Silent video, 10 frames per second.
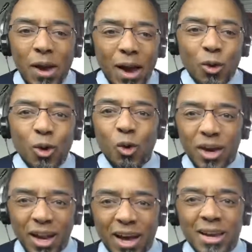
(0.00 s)
have power
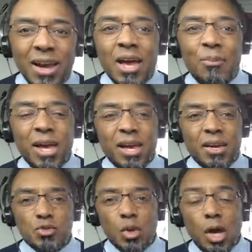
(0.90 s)
or not,
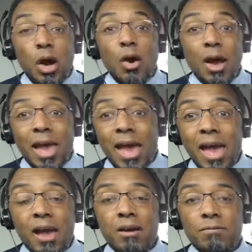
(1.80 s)
because we all
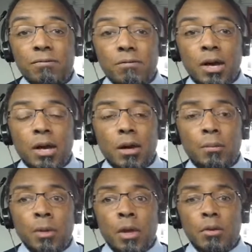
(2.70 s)
have
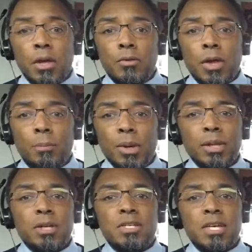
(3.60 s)
um, the, the
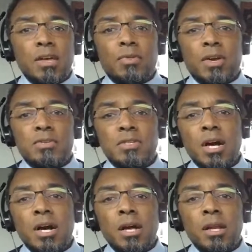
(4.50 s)
ability to get things
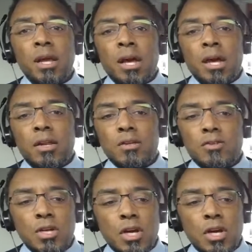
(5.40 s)
done. It